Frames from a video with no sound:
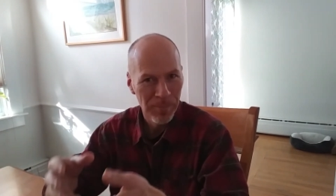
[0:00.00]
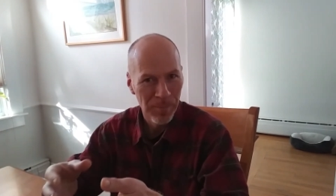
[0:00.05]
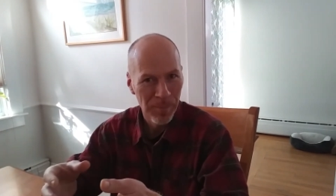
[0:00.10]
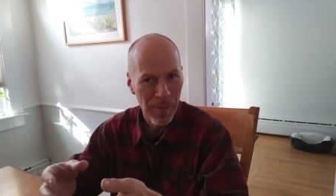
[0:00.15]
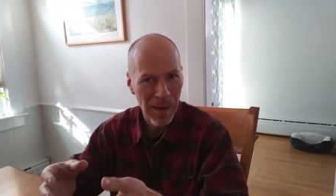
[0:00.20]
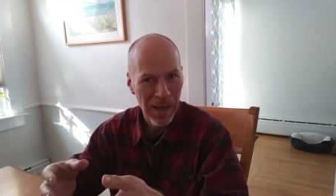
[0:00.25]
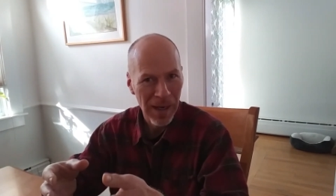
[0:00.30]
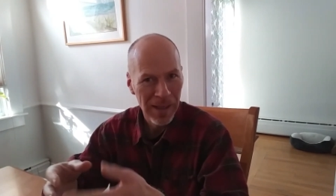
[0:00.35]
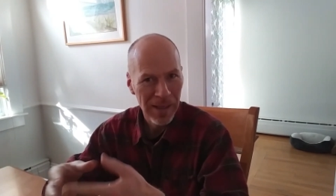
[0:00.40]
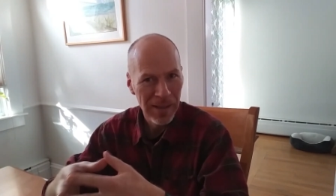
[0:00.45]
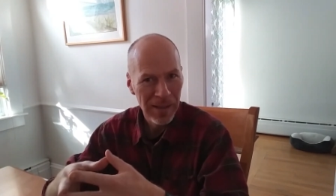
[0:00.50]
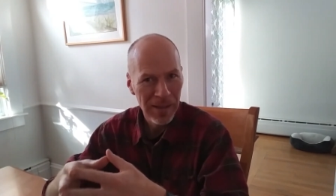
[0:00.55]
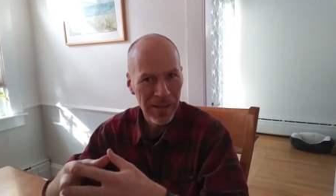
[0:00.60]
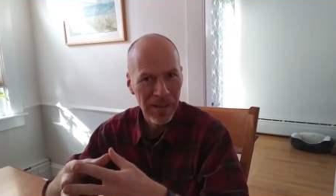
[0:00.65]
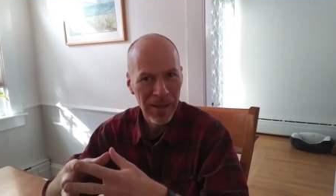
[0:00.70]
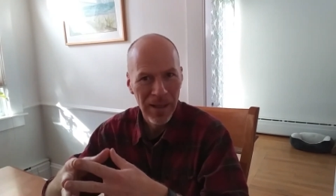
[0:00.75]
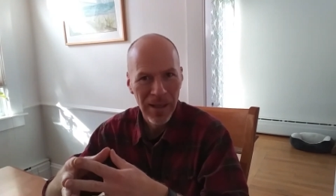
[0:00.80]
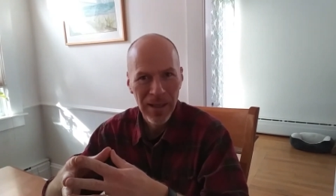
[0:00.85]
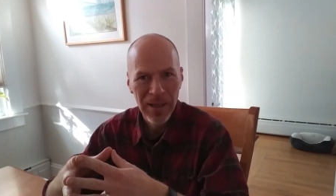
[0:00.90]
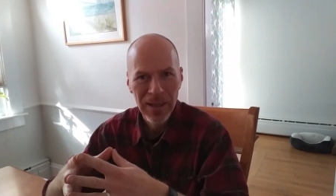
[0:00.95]

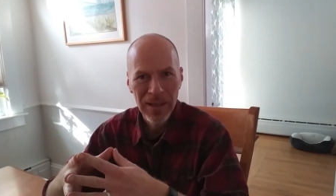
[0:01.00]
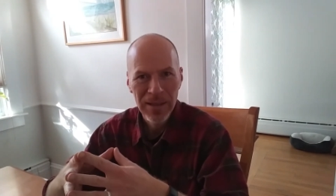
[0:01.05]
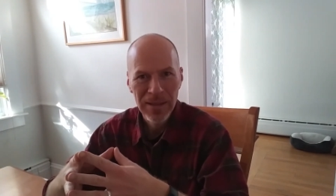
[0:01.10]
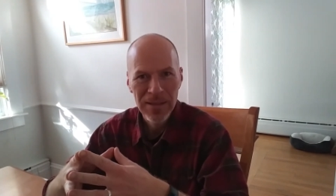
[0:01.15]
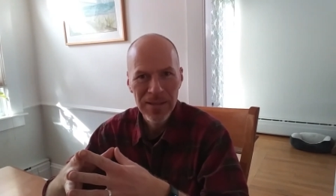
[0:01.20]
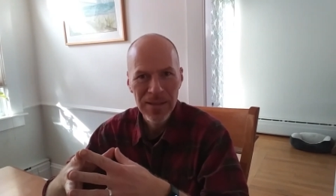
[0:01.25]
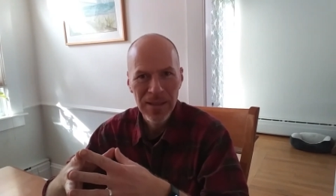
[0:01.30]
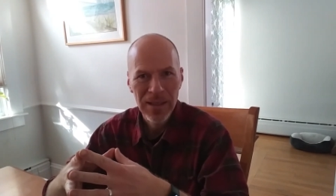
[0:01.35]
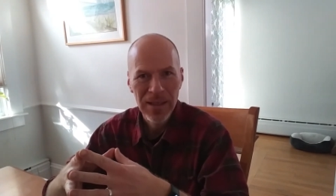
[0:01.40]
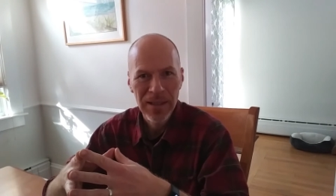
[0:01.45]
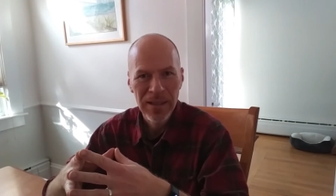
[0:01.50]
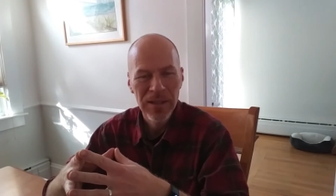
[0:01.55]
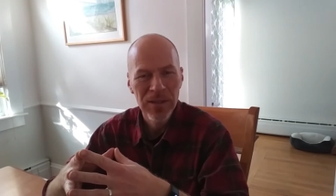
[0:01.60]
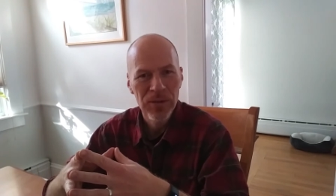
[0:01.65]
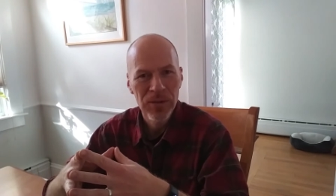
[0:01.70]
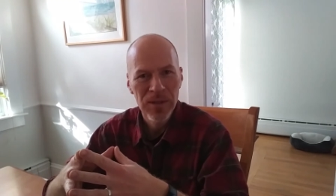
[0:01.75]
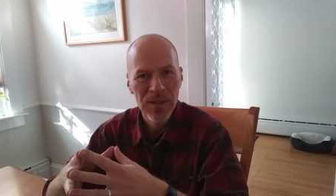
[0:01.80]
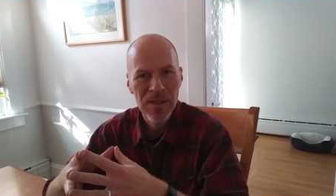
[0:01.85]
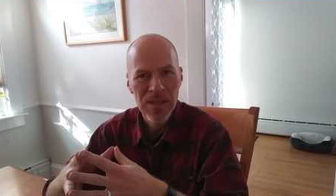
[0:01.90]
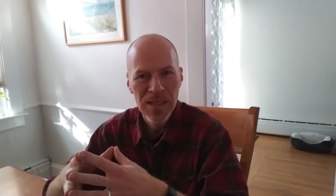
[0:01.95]
buying, and
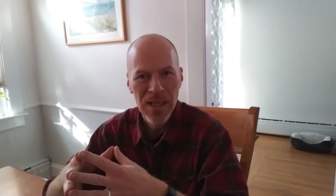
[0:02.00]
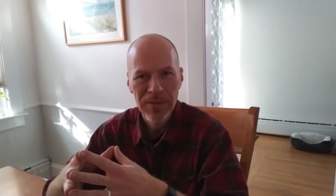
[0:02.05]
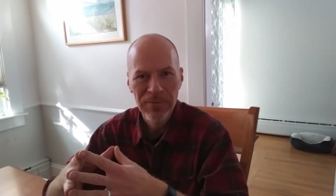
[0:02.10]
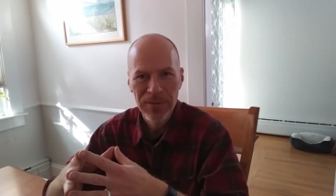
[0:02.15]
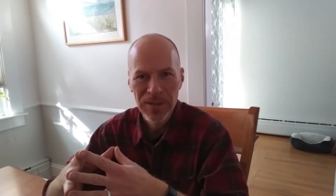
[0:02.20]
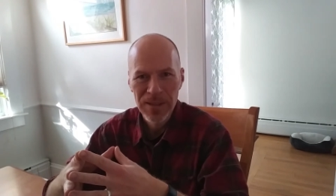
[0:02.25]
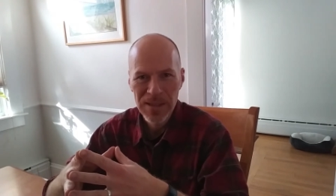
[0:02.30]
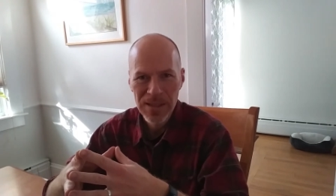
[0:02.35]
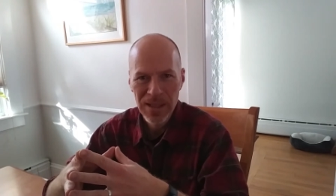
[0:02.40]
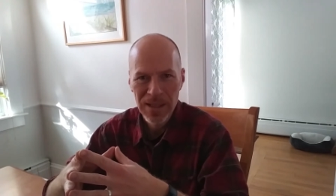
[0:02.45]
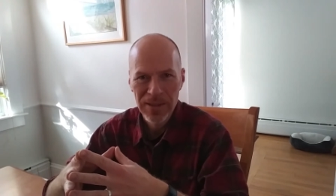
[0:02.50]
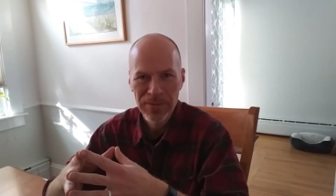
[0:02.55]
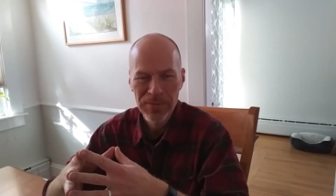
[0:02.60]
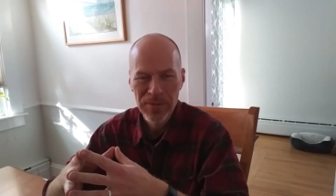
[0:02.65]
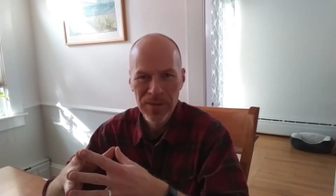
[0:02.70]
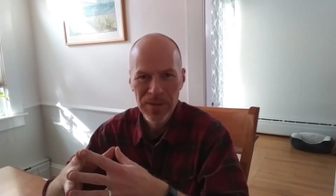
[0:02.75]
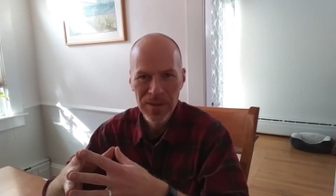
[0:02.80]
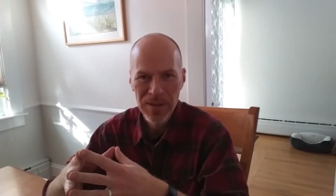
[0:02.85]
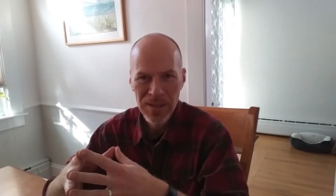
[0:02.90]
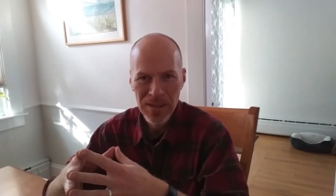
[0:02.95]
you can safely
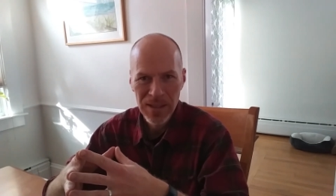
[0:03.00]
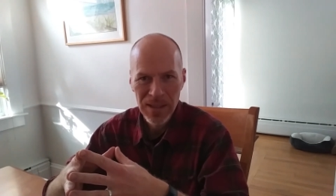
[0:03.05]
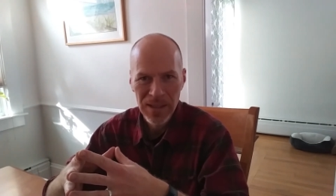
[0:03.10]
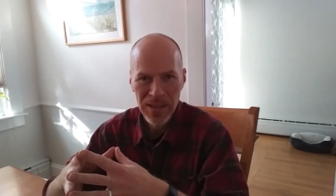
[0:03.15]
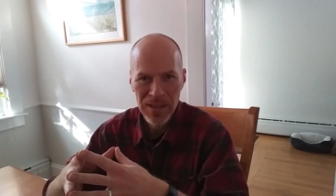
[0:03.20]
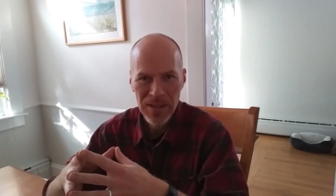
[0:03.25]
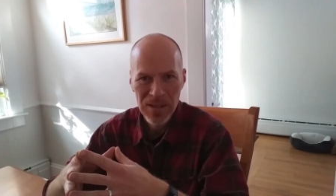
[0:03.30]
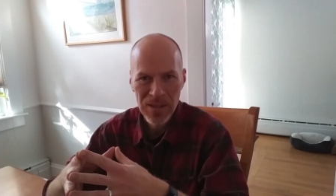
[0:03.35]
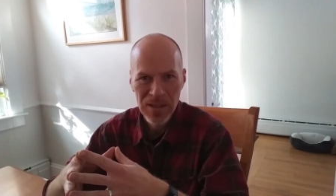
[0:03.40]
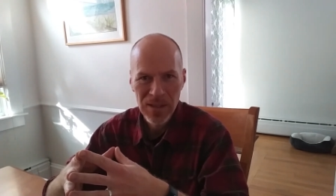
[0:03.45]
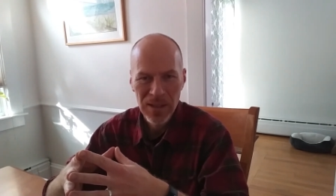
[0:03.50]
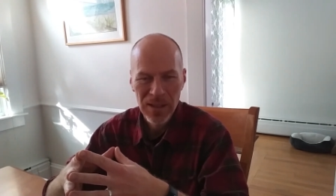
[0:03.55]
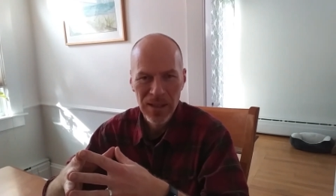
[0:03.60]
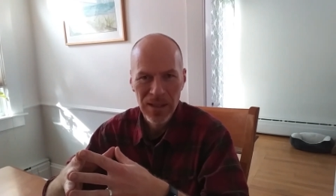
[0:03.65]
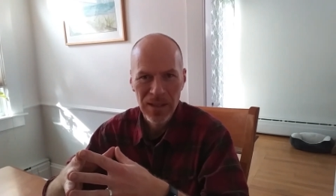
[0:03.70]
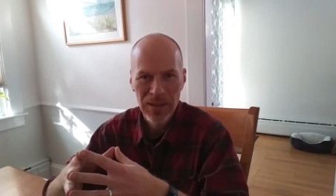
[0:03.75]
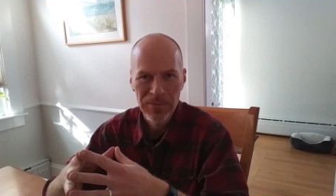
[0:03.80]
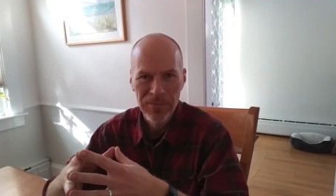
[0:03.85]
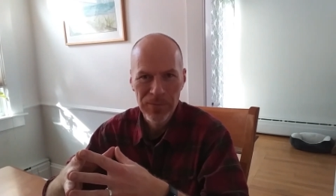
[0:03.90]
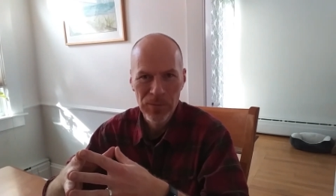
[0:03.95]
save the seeds
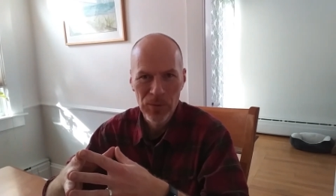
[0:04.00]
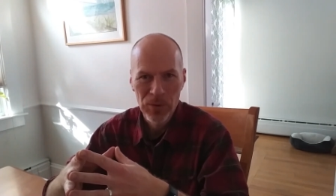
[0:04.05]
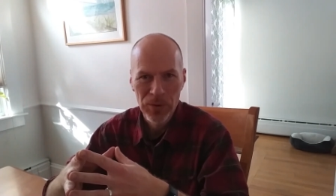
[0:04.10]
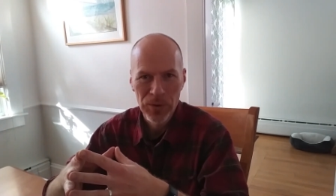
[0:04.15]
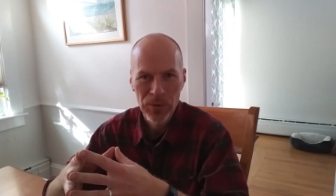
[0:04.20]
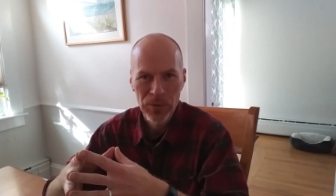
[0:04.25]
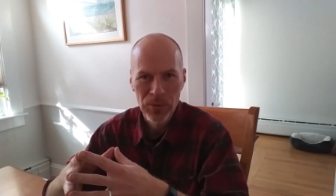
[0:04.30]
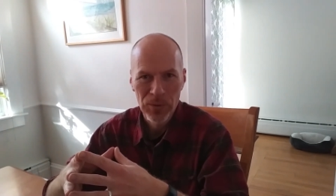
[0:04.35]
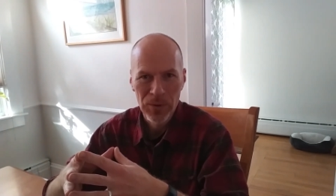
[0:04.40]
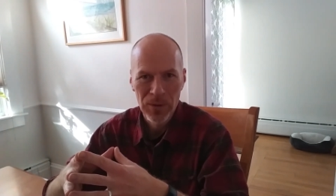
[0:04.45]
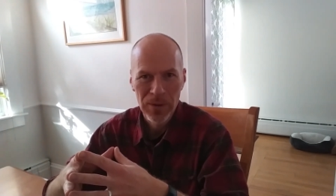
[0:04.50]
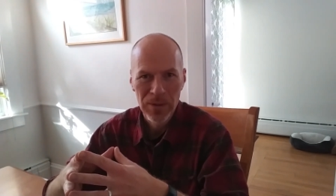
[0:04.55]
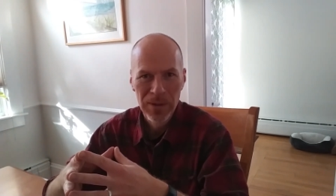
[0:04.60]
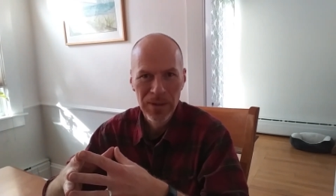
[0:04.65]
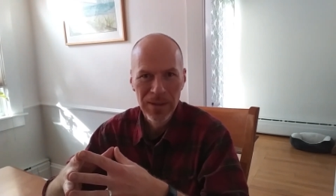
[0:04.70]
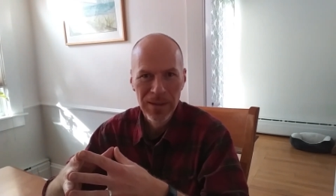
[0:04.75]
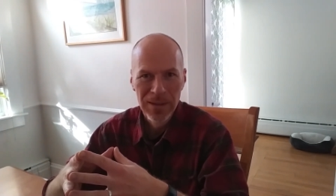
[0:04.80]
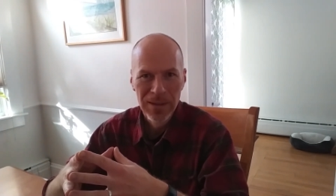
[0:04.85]
for your